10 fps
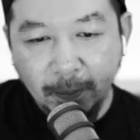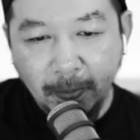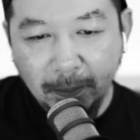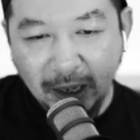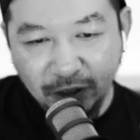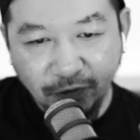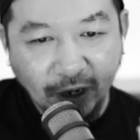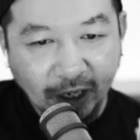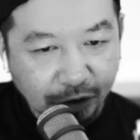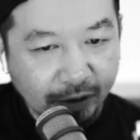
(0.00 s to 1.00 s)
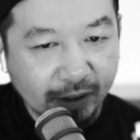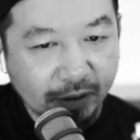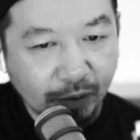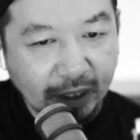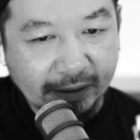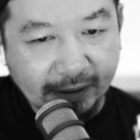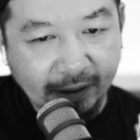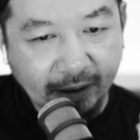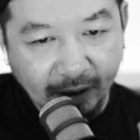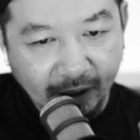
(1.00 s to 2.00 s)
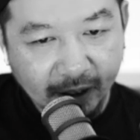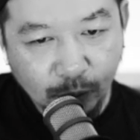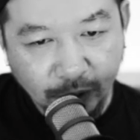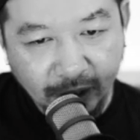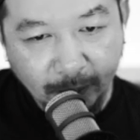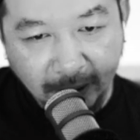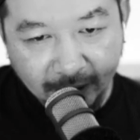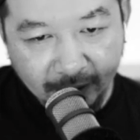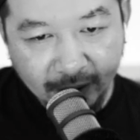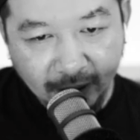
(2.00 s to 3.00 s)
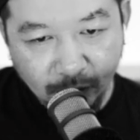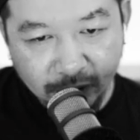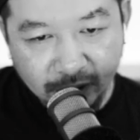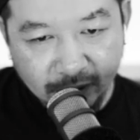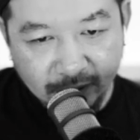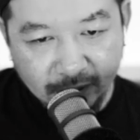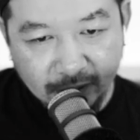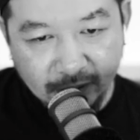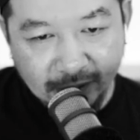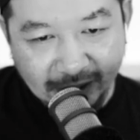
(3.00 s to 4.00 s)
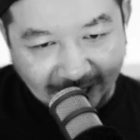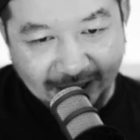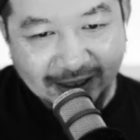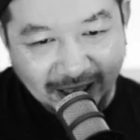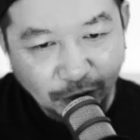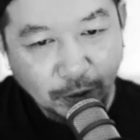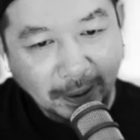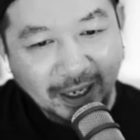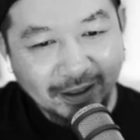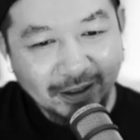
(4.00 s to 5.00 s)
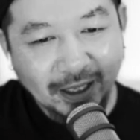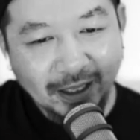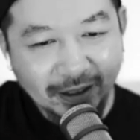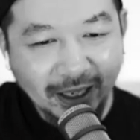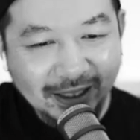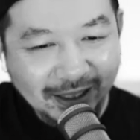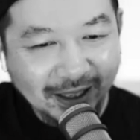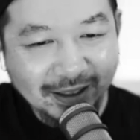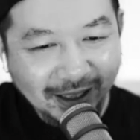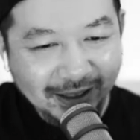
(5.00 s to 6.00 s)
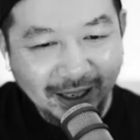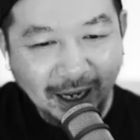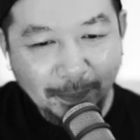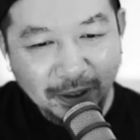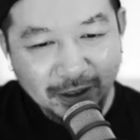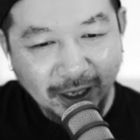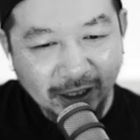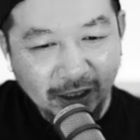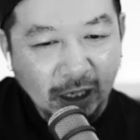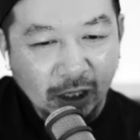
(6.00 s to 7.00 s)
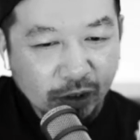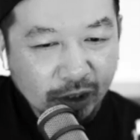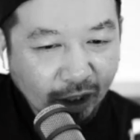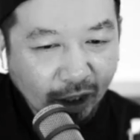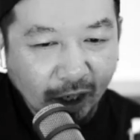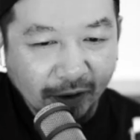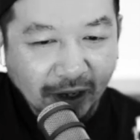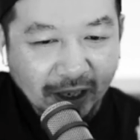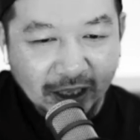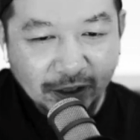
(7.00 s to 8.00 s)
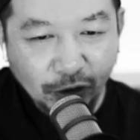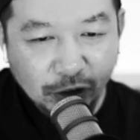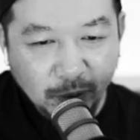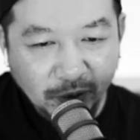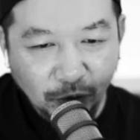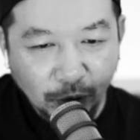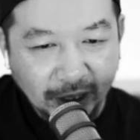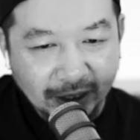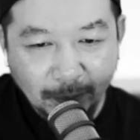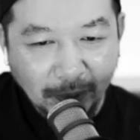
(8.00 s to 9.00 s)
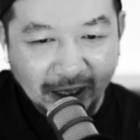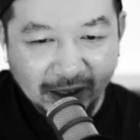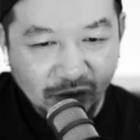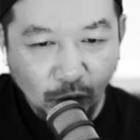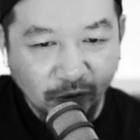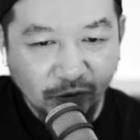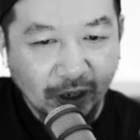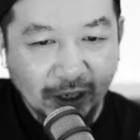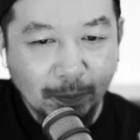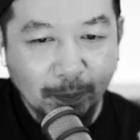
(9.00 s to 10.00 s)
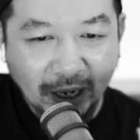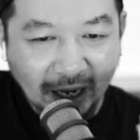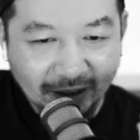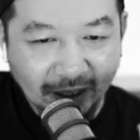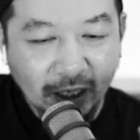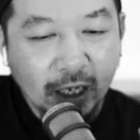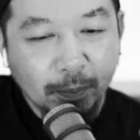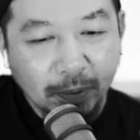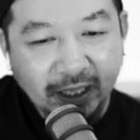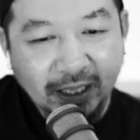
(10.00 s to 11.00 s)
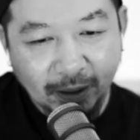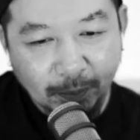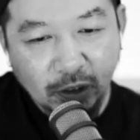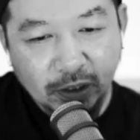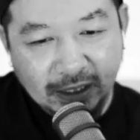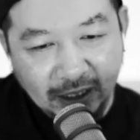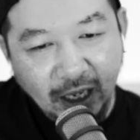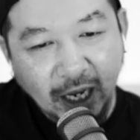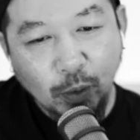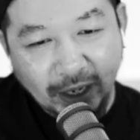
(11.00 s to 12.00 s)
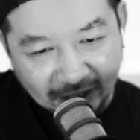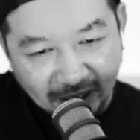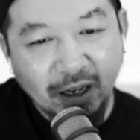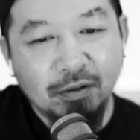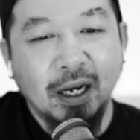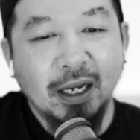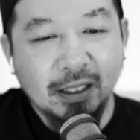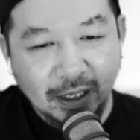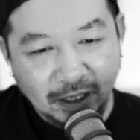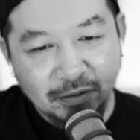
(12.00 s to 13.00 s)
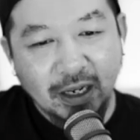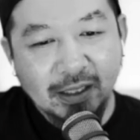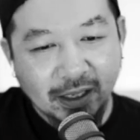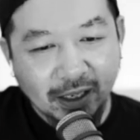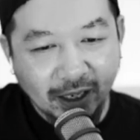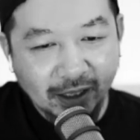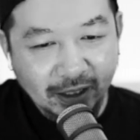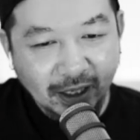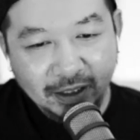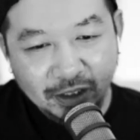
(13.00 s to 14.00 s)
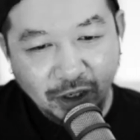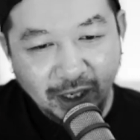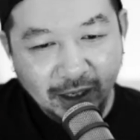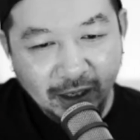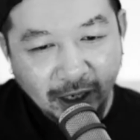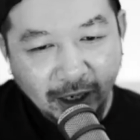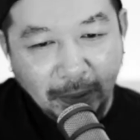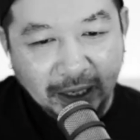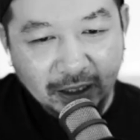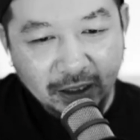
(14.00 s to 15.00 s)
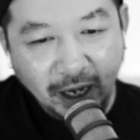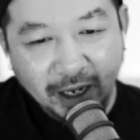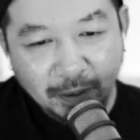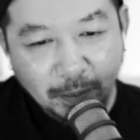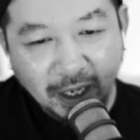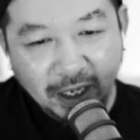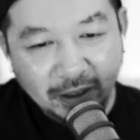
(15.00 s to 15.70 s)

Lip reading: manufacturers releasing cars with paint that was next level paint. Like, has that happened? Like, because I've had Evos before and the paint's so fucking bad that, but bad. I get it because it's a lightweight car, right? It's like a race car. It's like it's trying to make it lighter. By